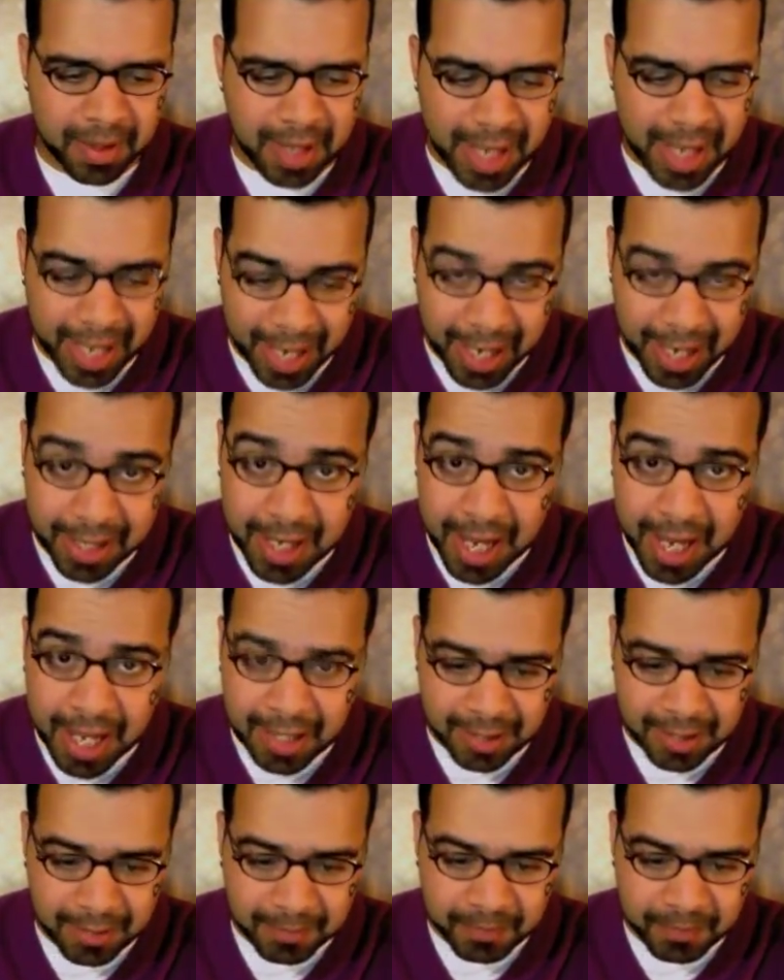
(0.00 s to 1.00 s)
Had I
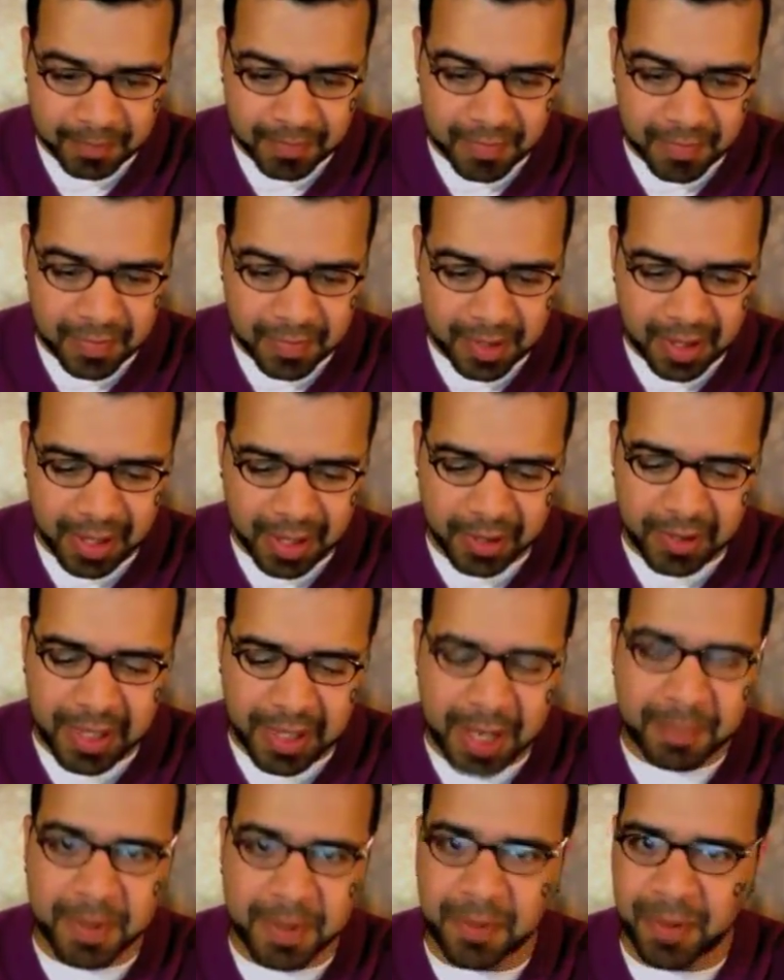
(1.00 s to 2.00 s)
not, I could
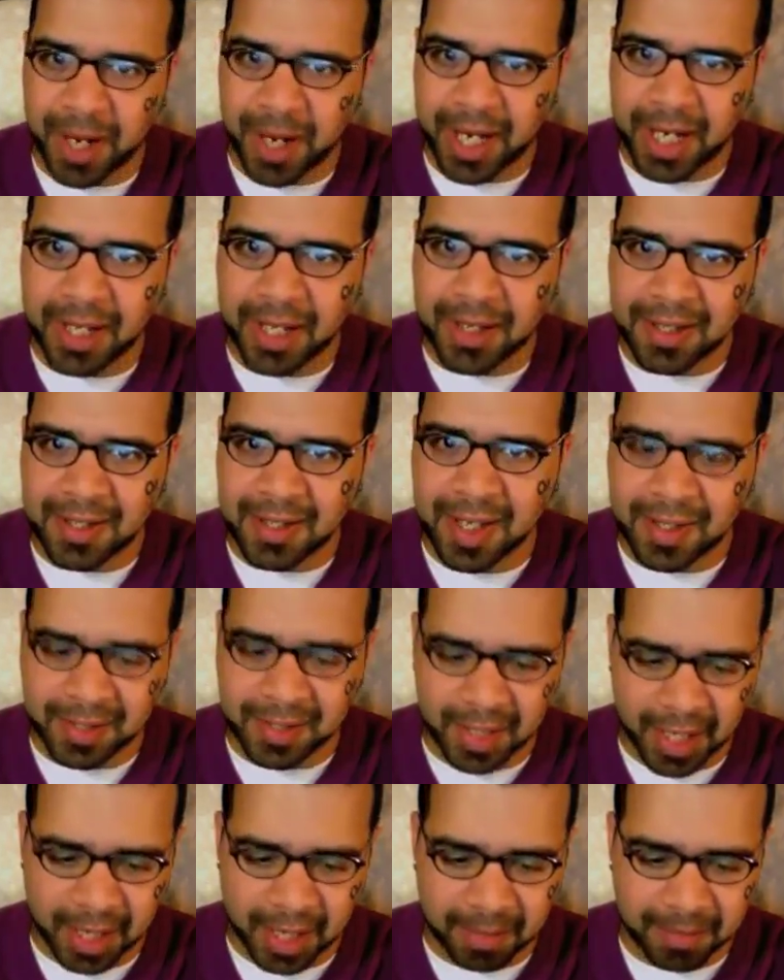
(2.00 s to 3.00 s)
not be writing this
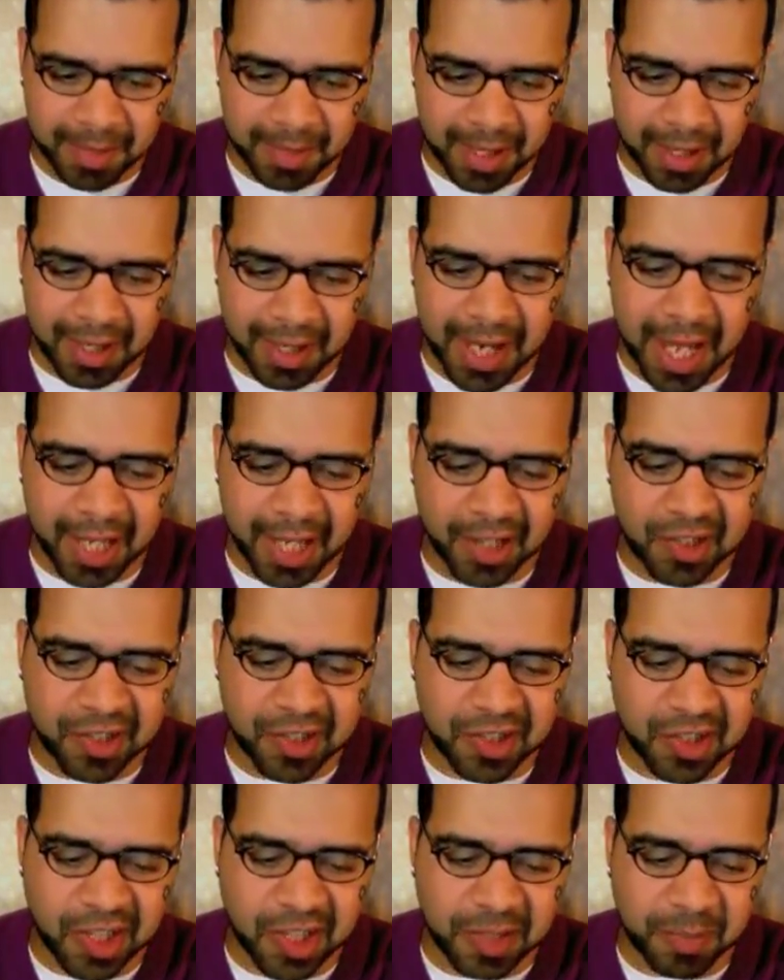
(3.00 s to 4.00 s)
essay in the knowledge
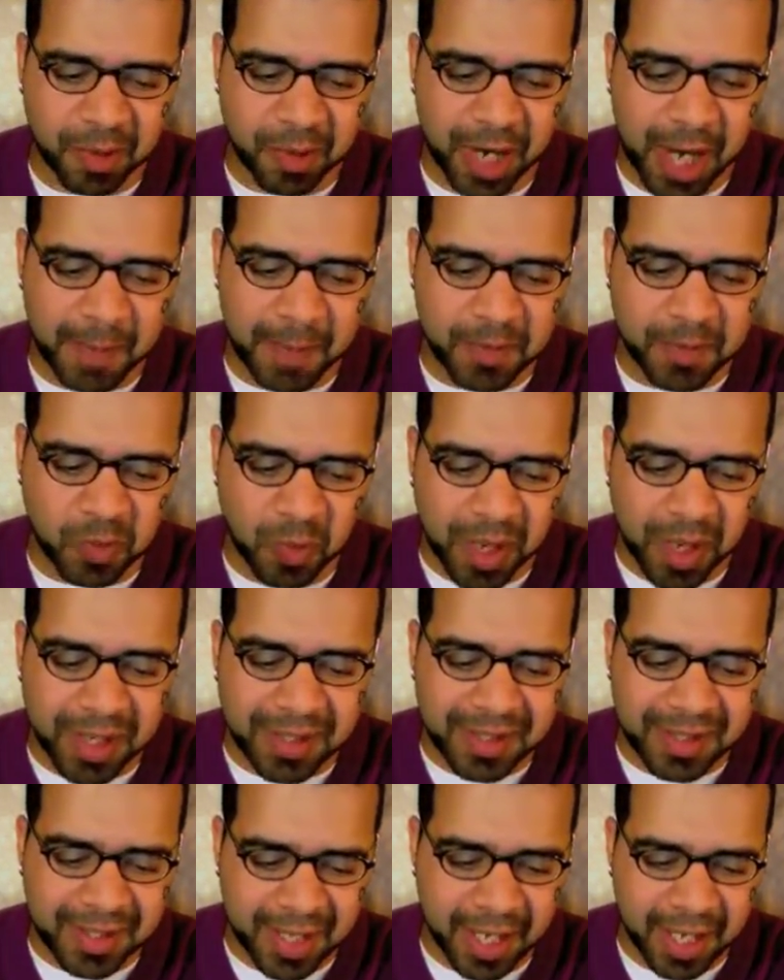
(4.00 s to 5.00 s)
that just perhaps one
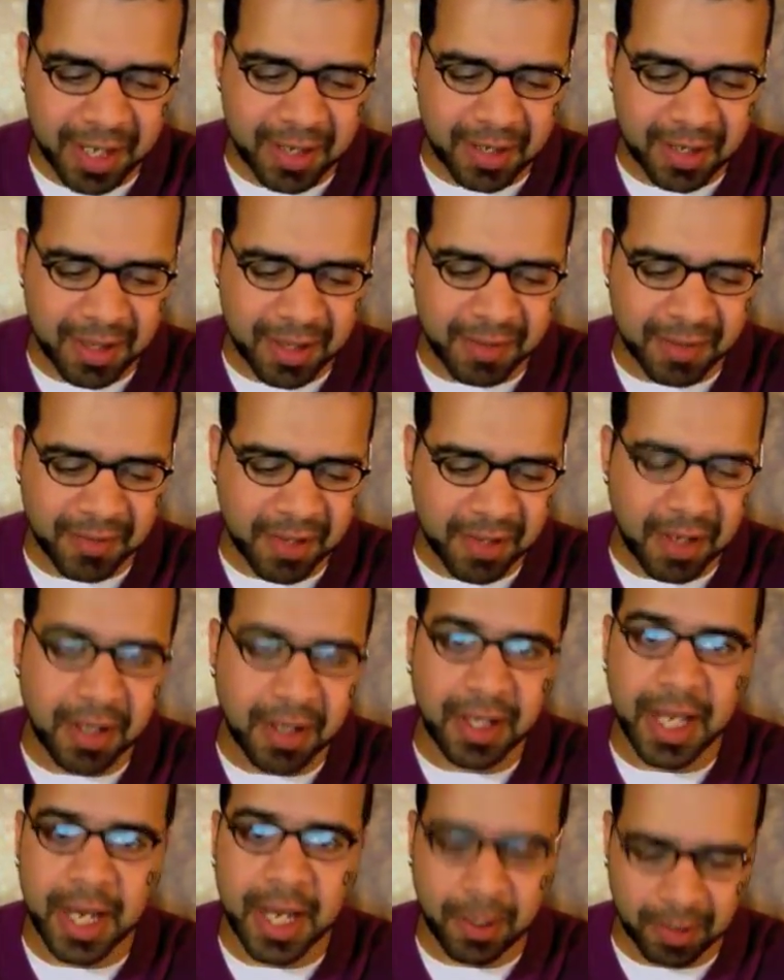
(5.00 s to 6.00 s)
set of
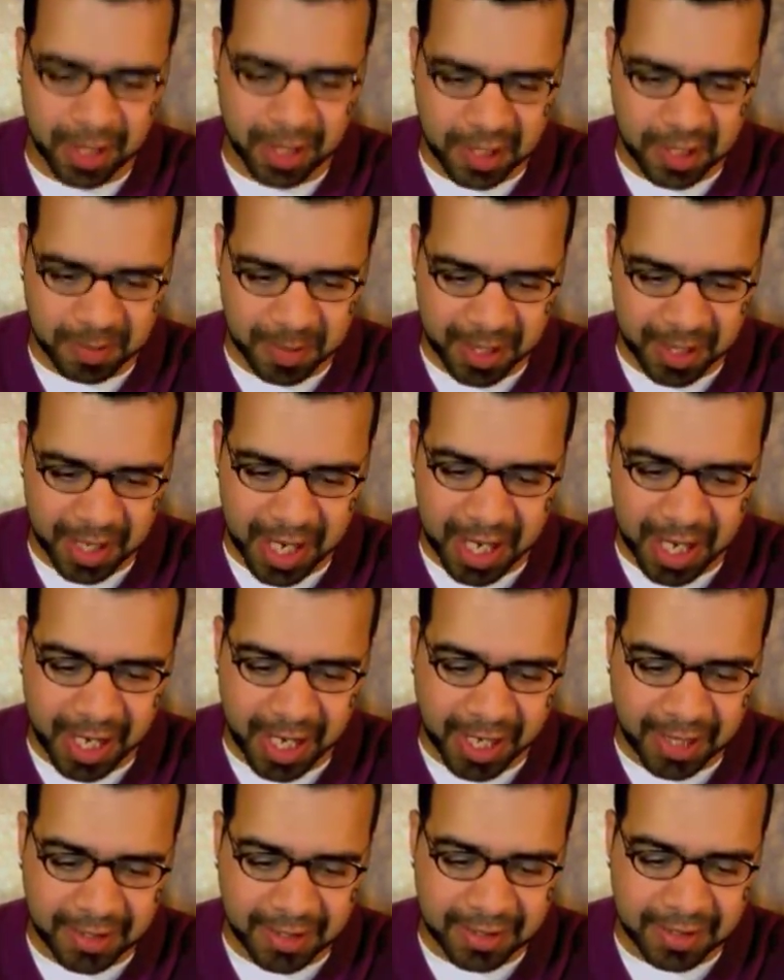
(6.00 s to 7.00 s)
young gay or lesbian
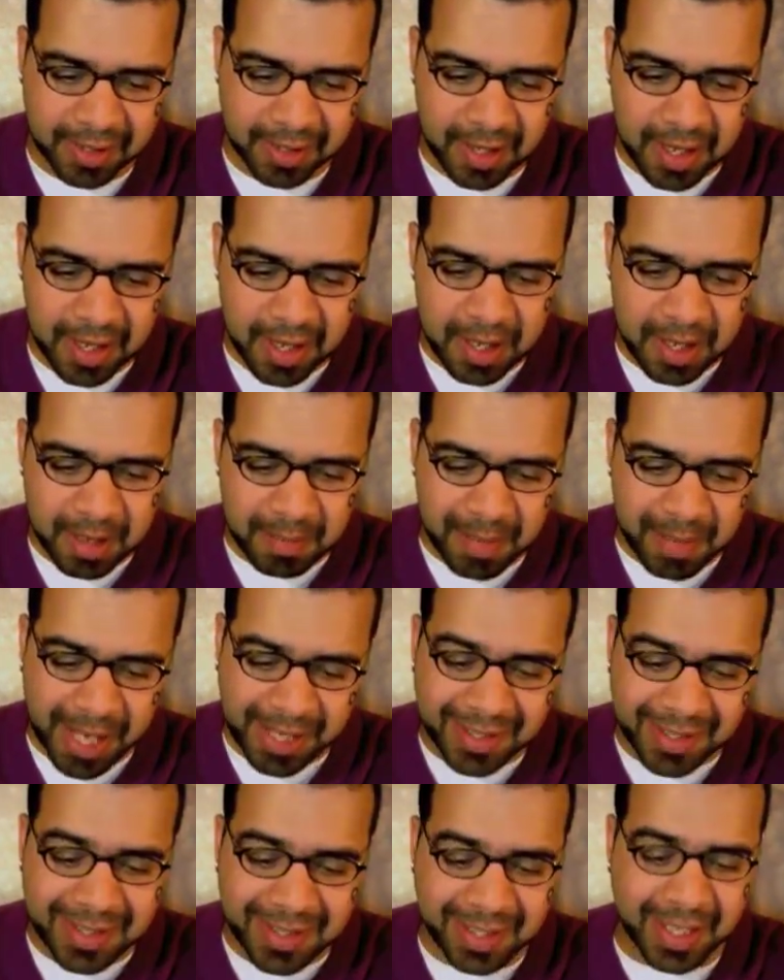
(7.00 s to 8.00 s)
eyes
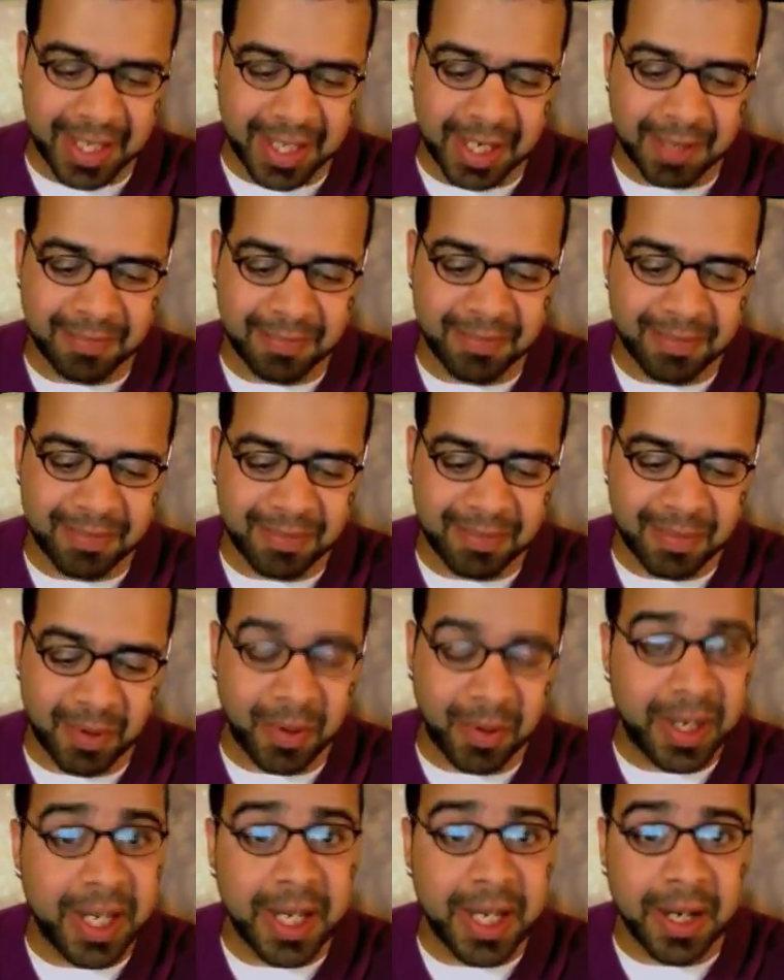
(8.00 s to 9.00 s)
might see
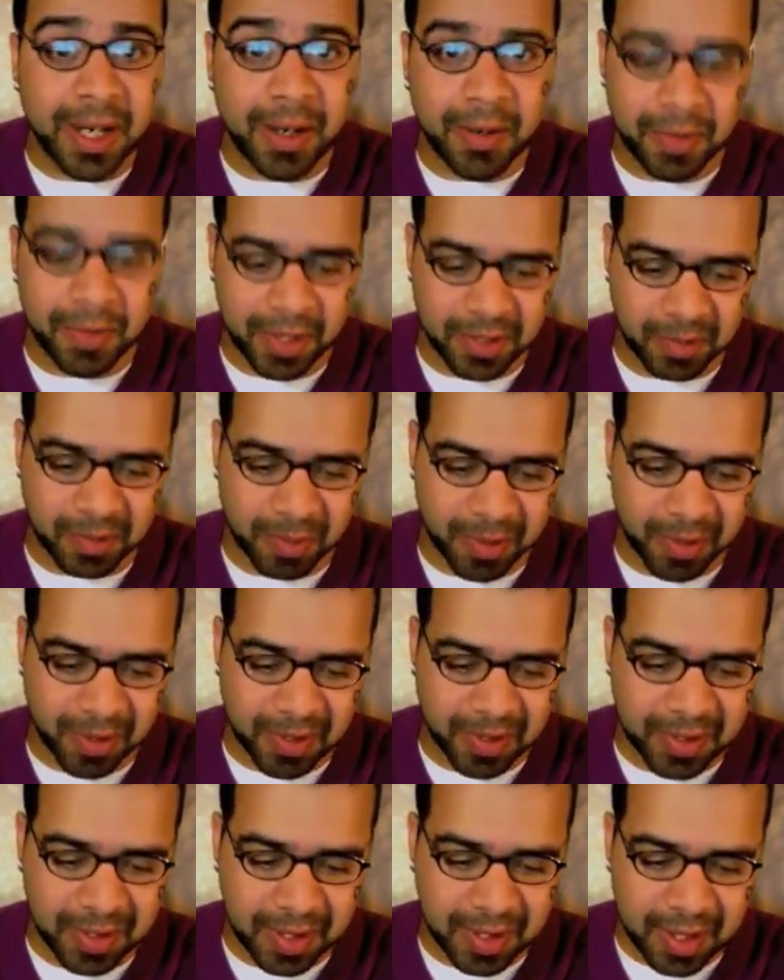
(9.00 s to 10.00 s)
or hear these words